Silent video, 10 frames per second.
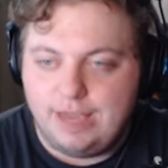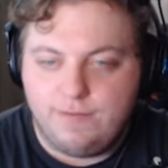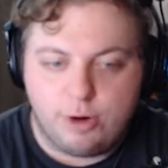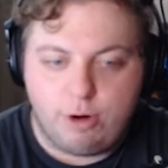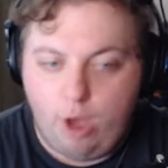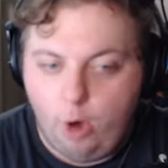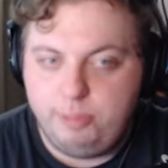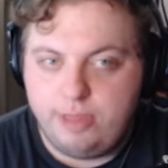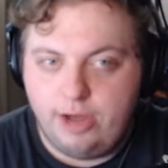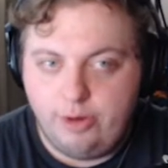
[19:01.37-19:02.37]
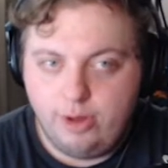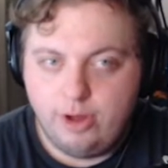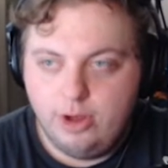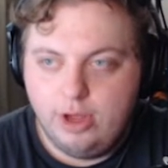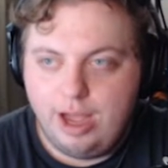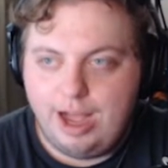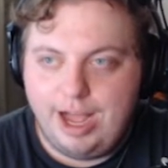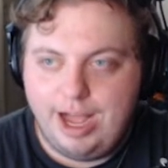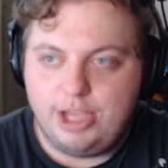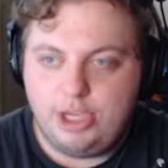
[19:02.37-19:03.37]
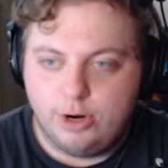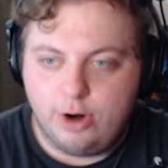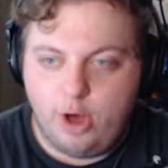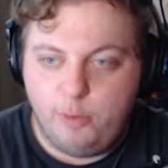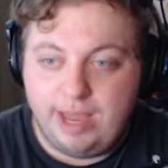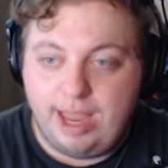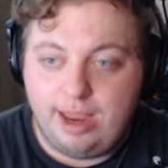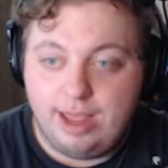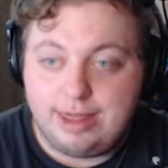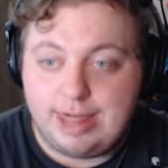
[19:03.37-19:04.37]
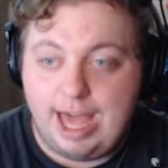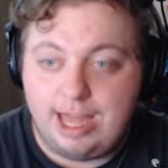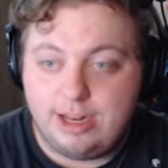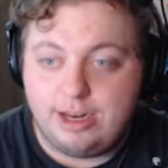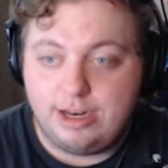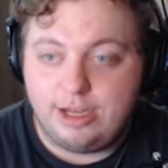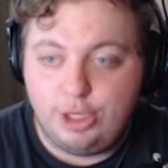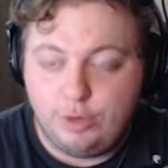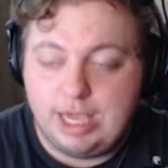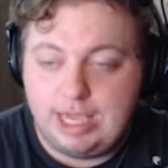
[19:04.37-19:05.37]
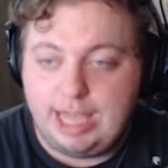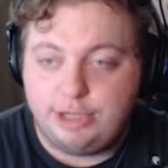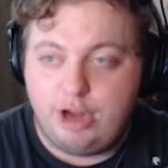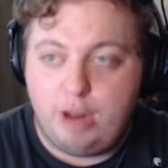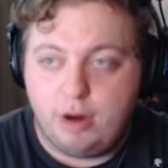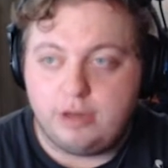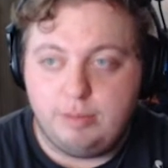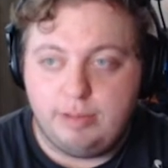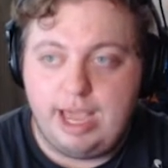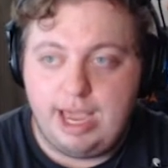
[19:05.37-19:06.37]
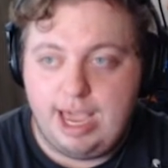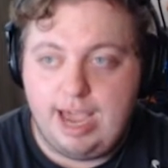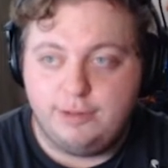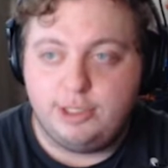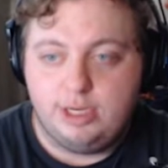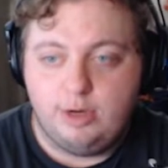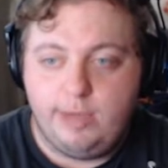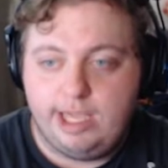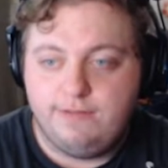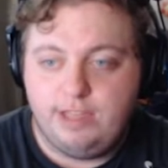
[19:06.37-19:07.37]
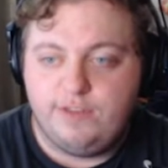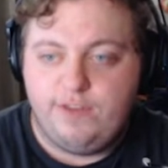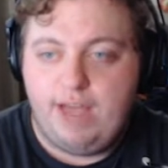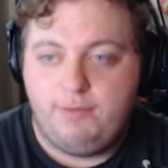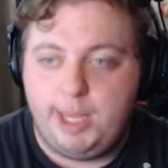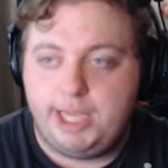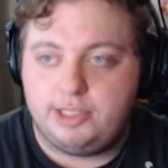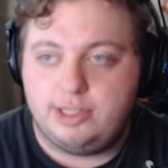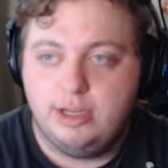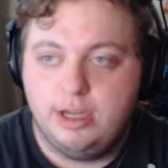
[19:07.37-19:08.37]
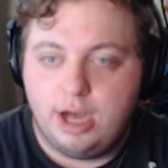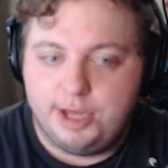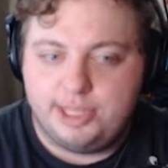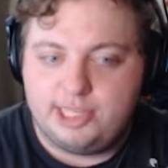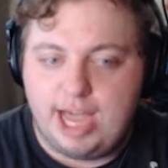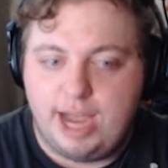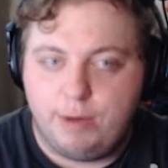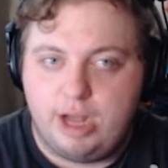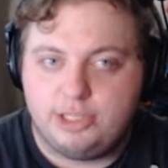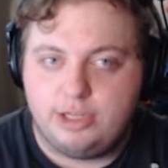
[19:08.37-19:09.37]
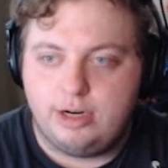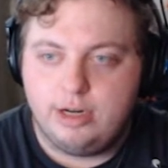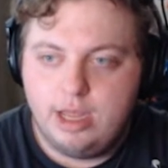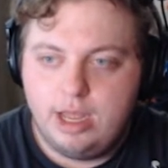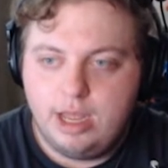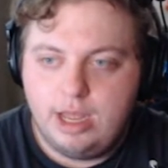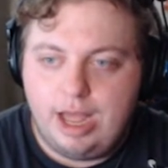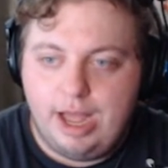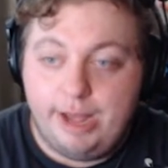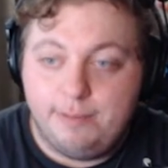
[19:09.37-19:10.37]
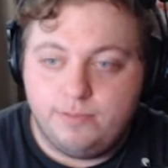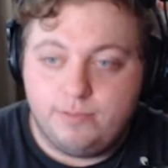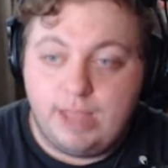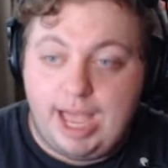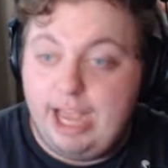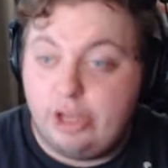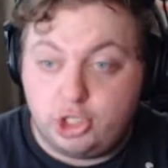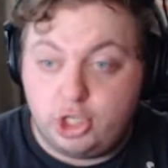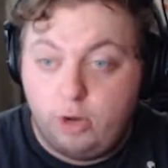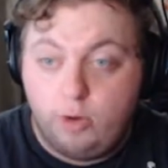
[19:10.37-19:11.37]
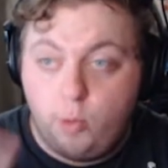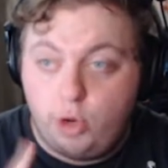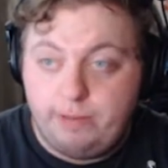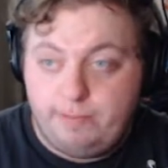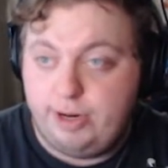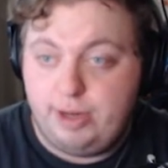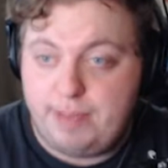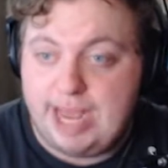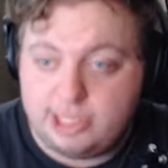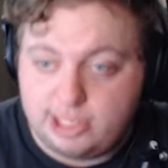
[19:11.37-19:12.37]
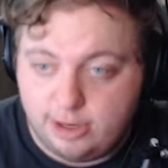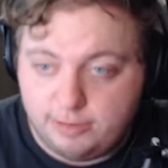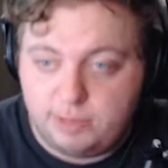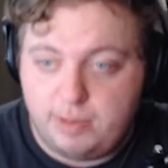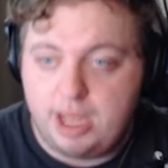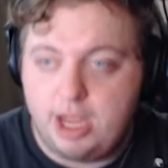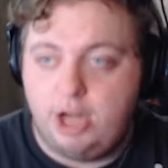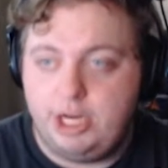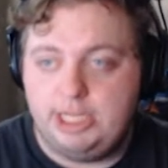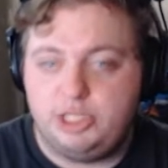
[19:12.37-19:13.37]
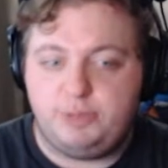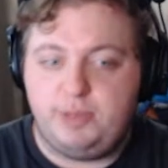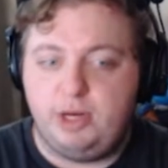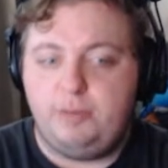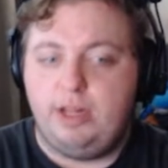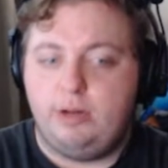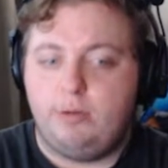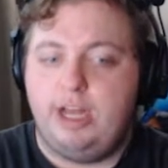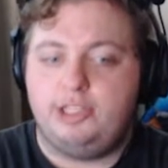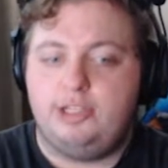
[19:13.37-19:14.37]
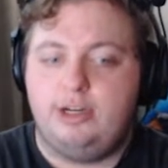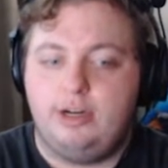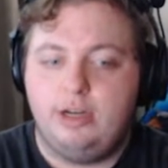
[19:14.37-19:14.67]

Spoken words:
you're Hope, though, you're hoping that you can get Jean-Marc to play every single week of these 5 weeks on the Sky roster. I also wouldn't put it past Hope, depending on his Spear Pillar roster.